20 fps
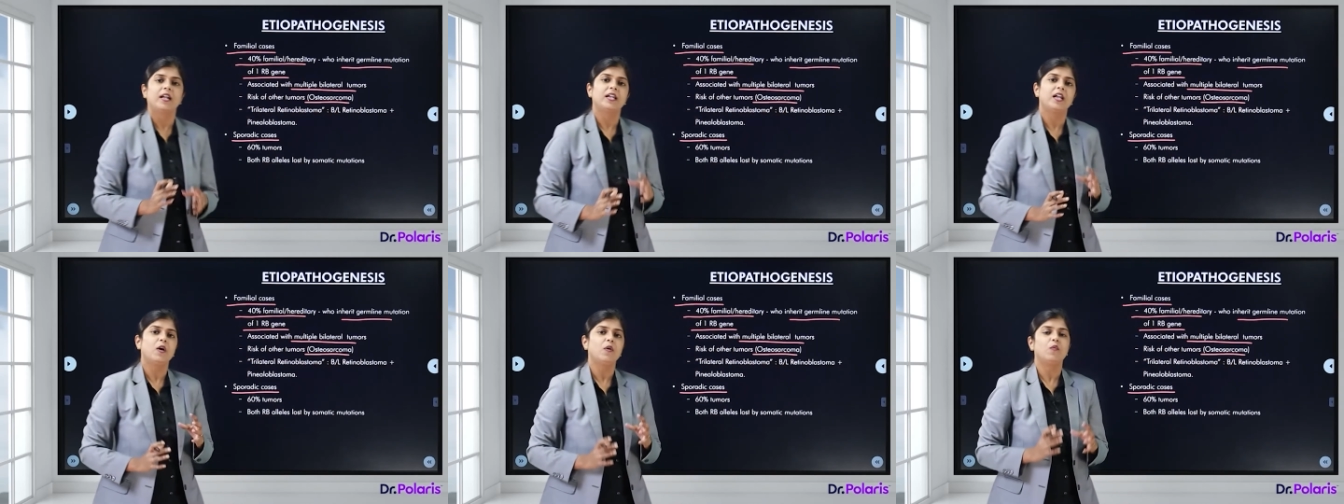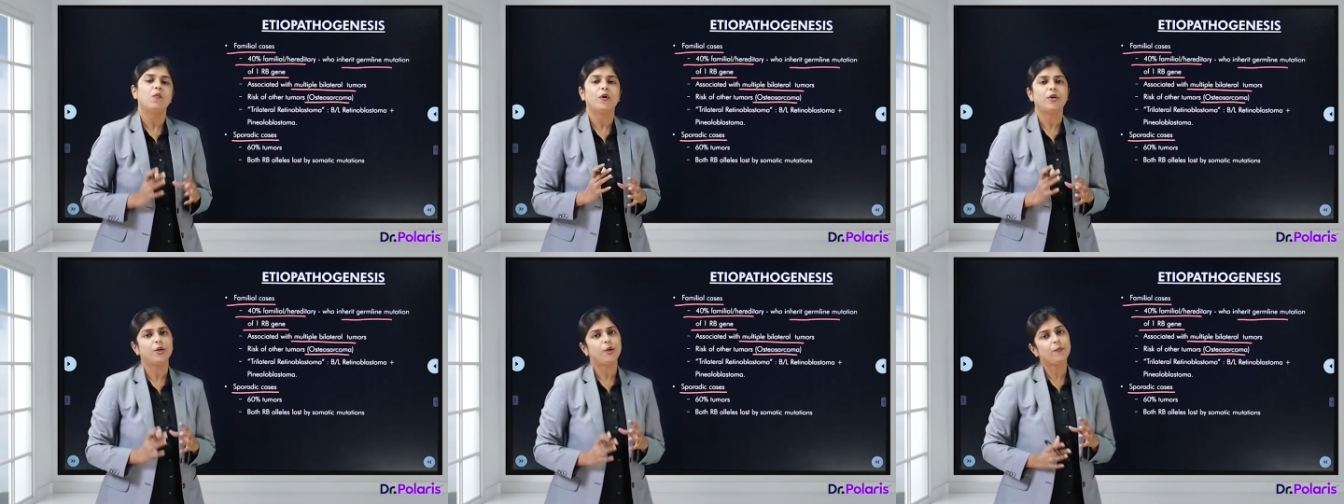Now,
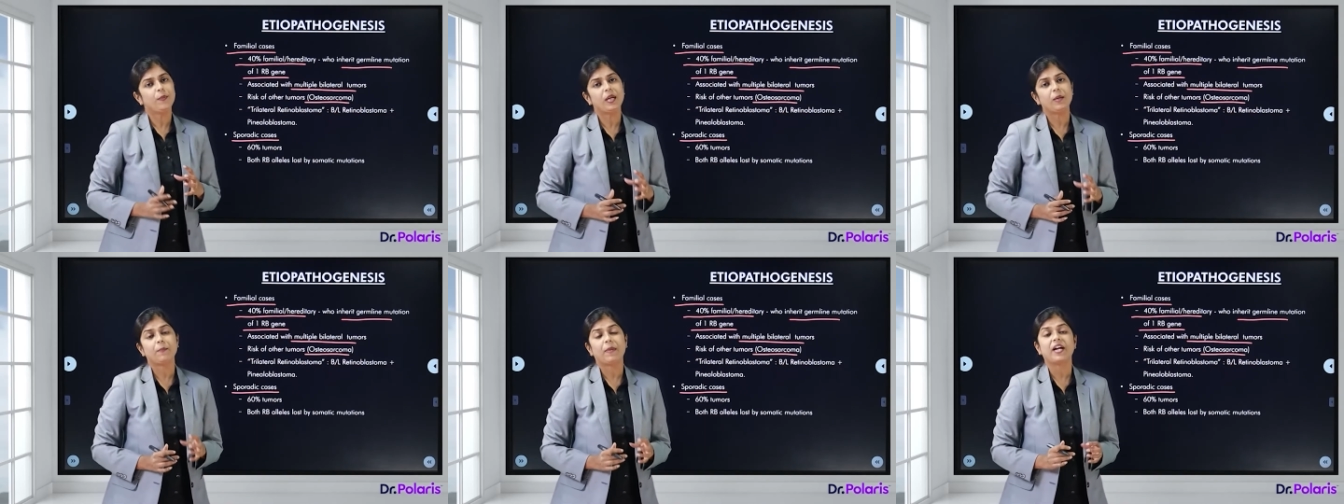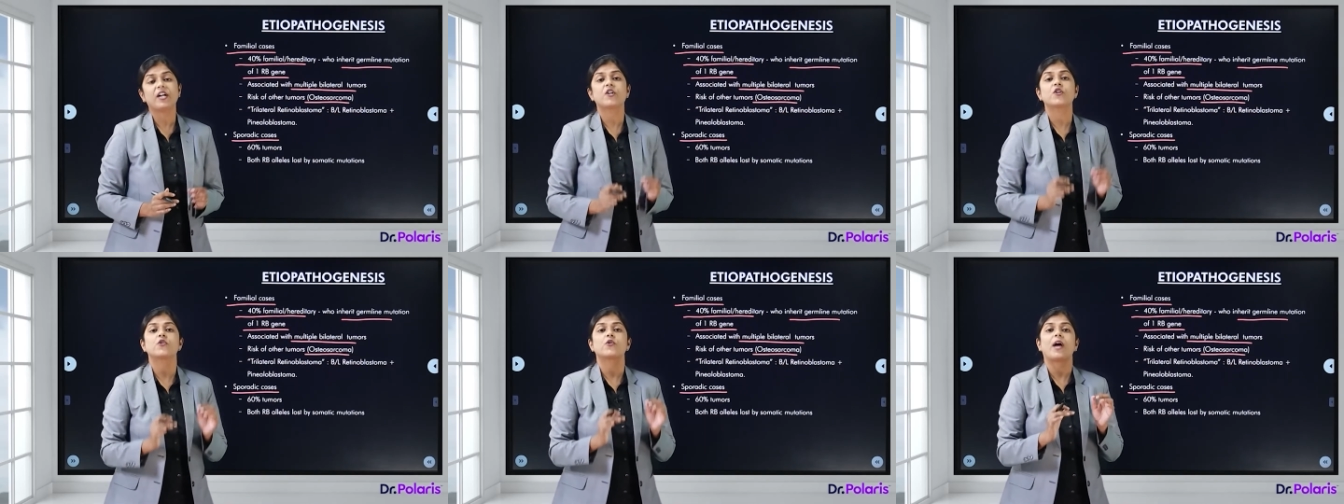what do you mean by
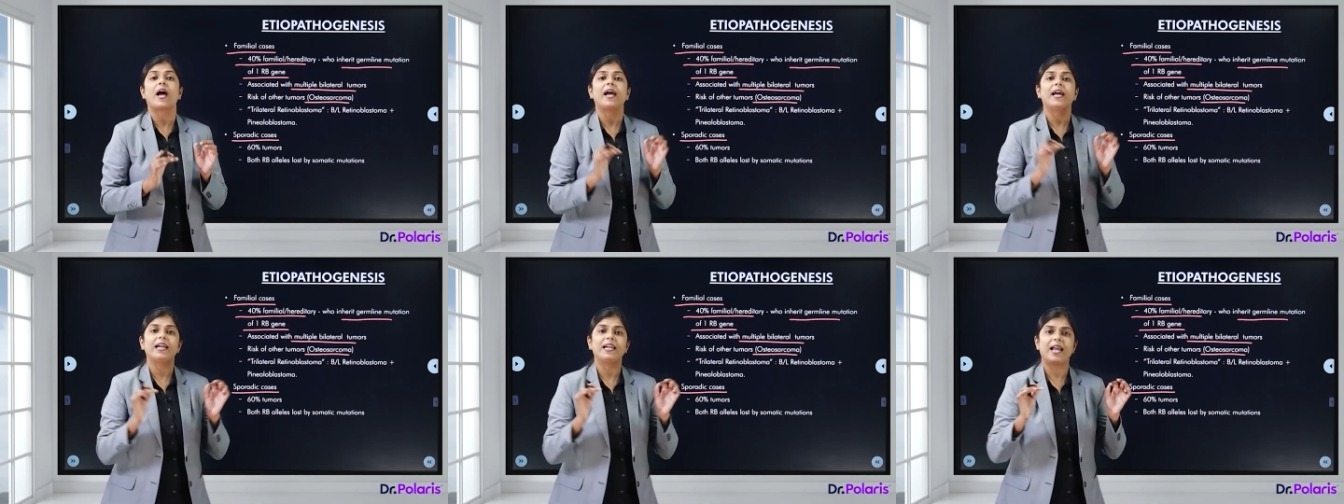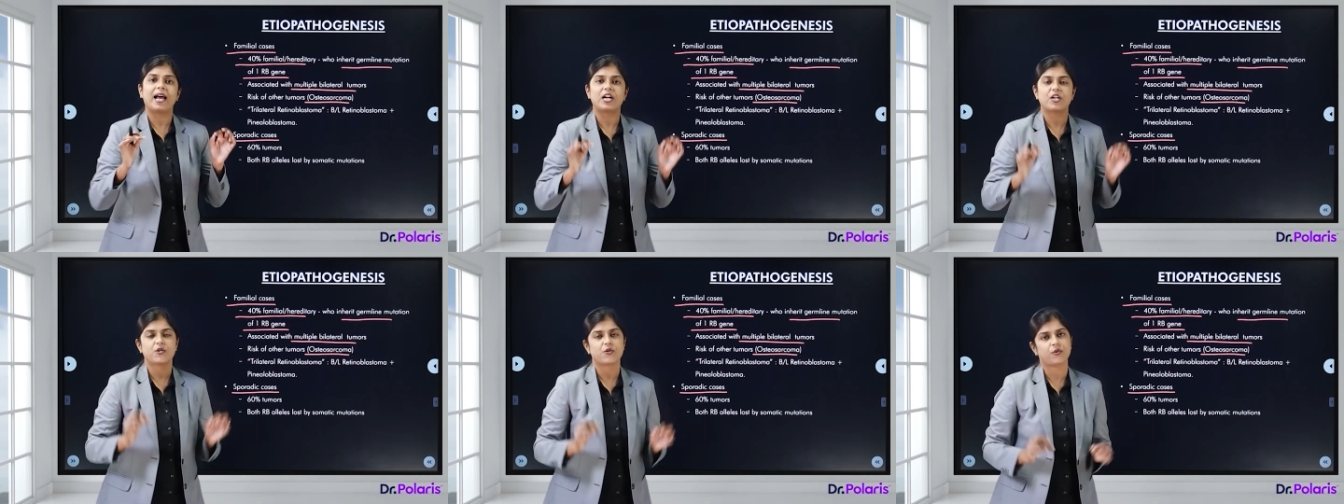
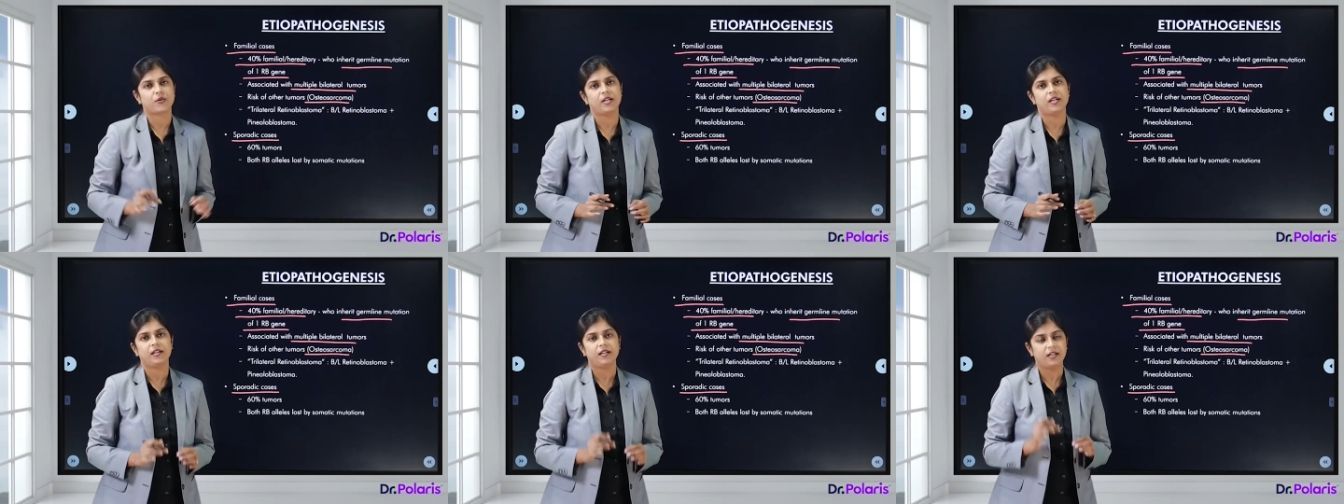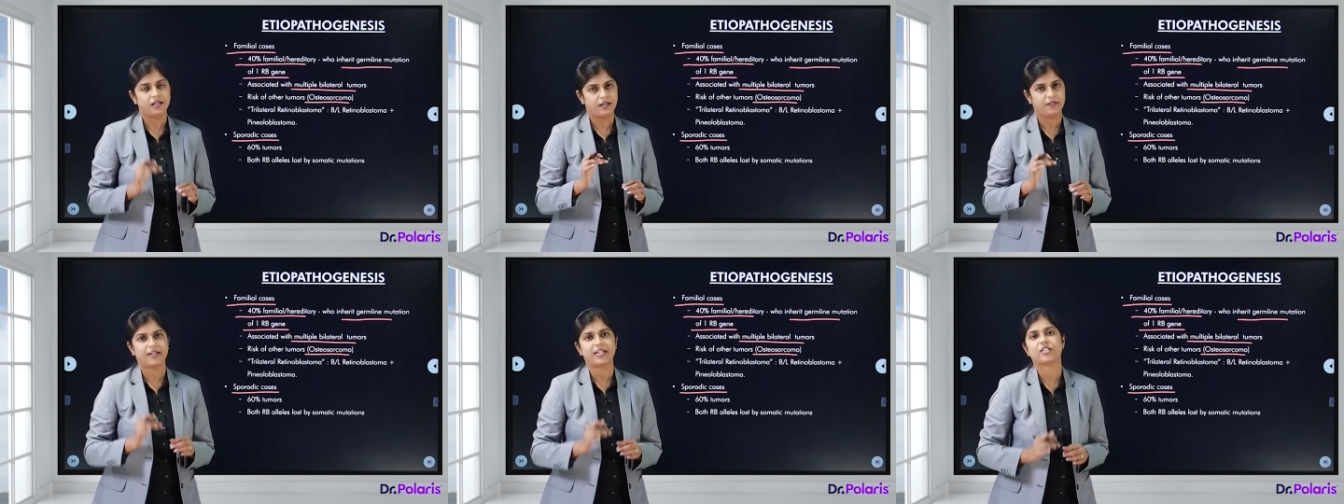trilateral
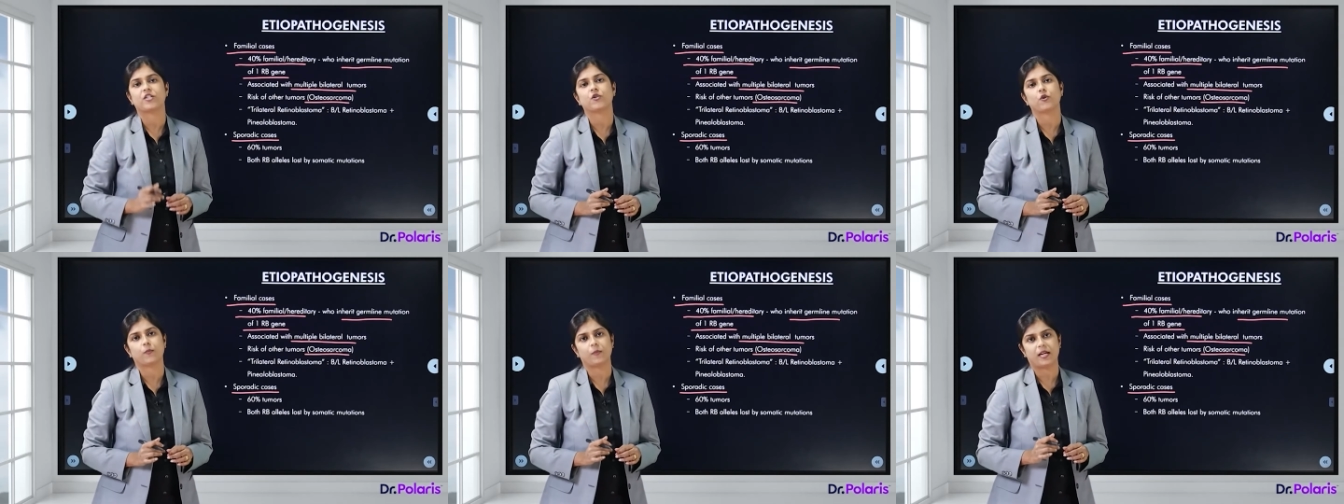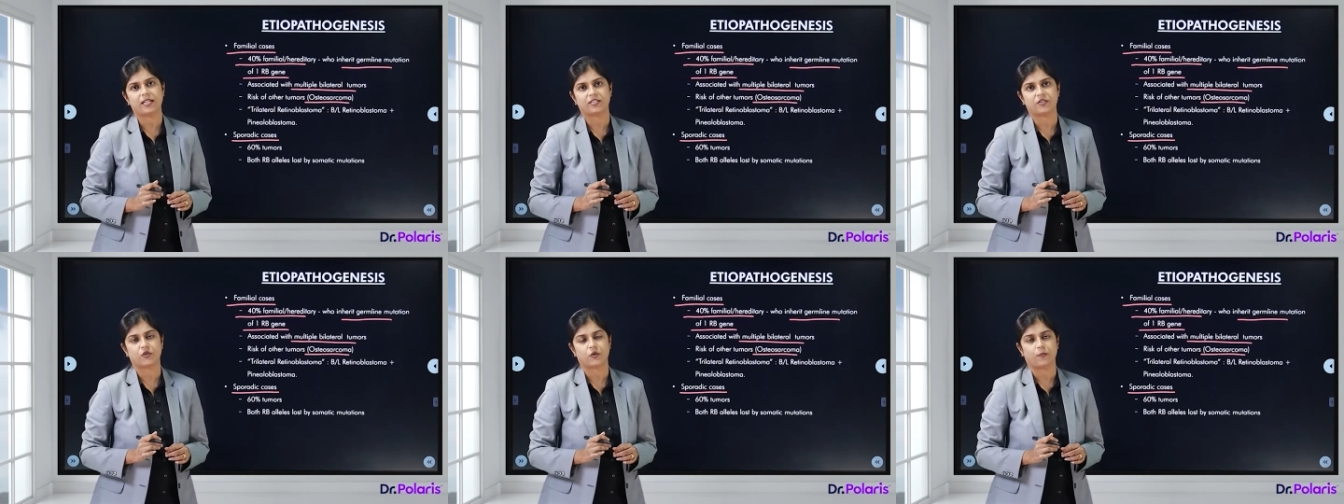
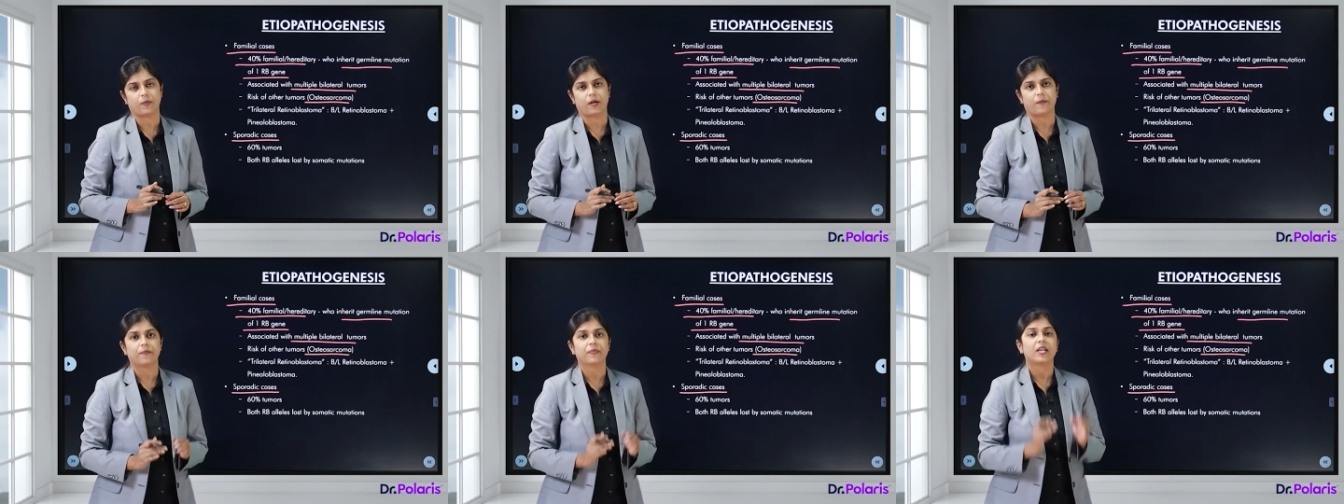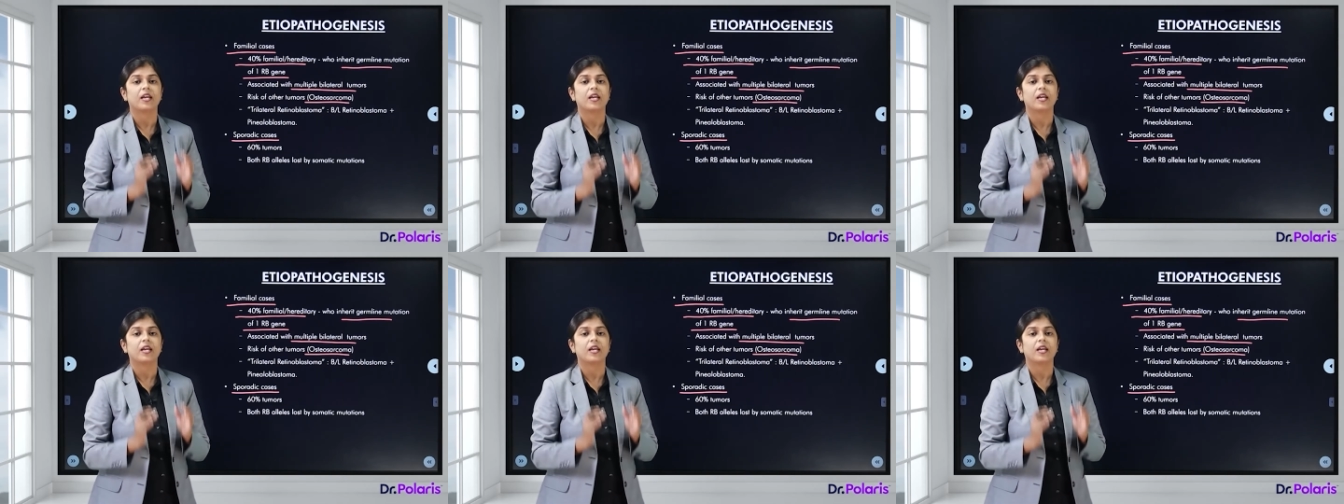retinoblastoma?